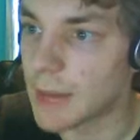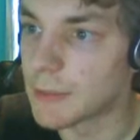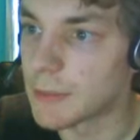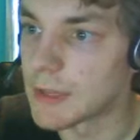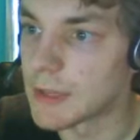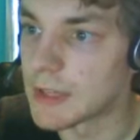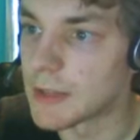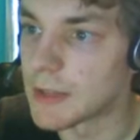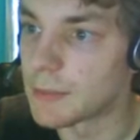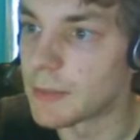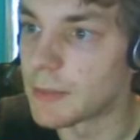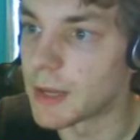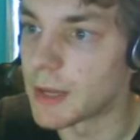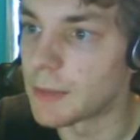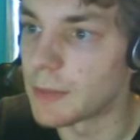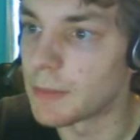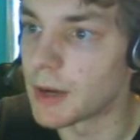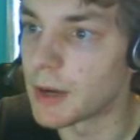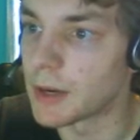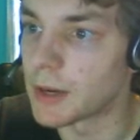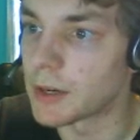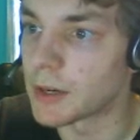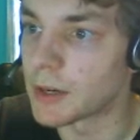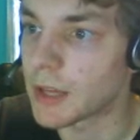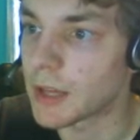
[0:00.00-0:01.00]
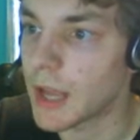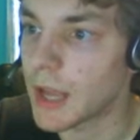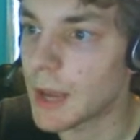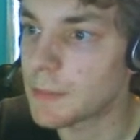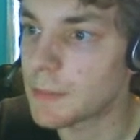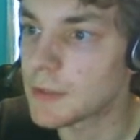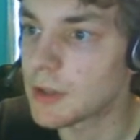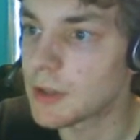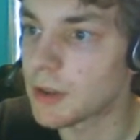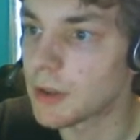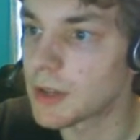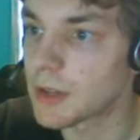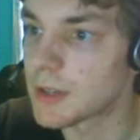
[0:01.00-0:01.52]
is the B button.
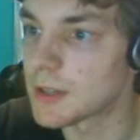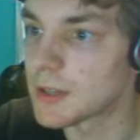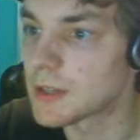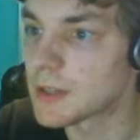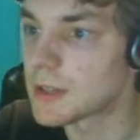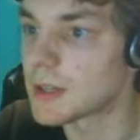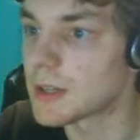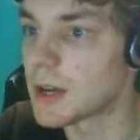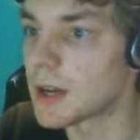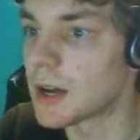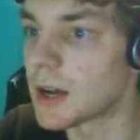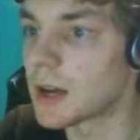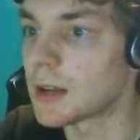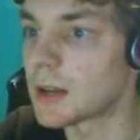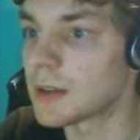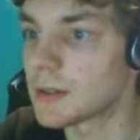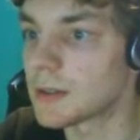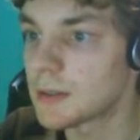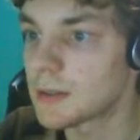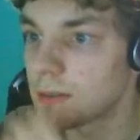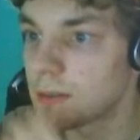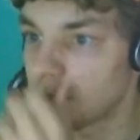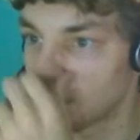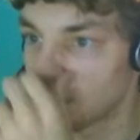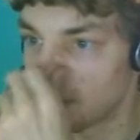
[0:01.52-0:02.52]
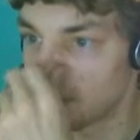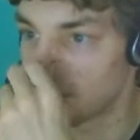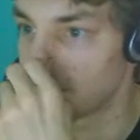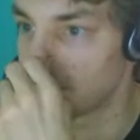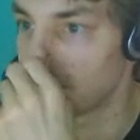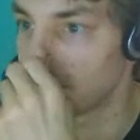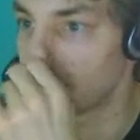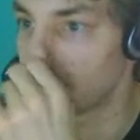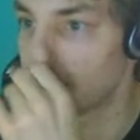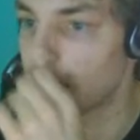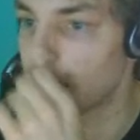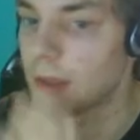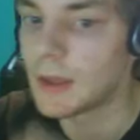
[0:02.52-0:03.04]
Caps Lock is start.
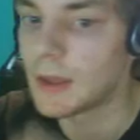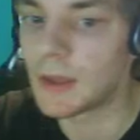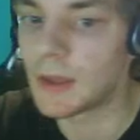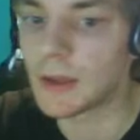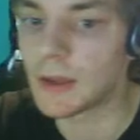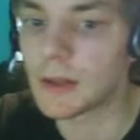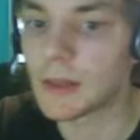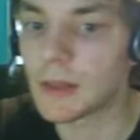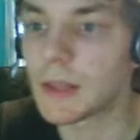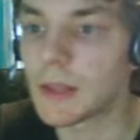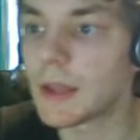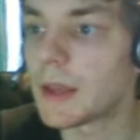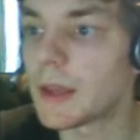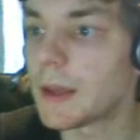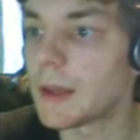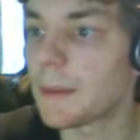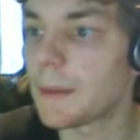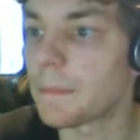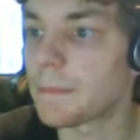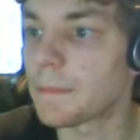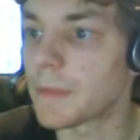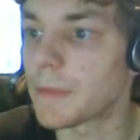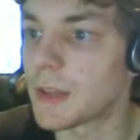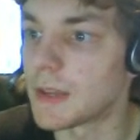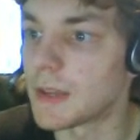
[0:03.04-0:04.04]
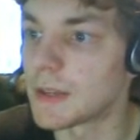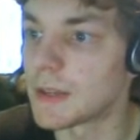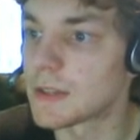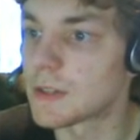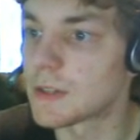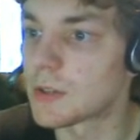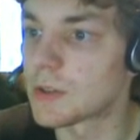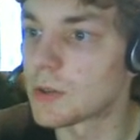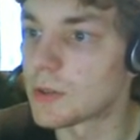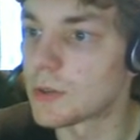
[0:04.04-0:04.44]
Clear is to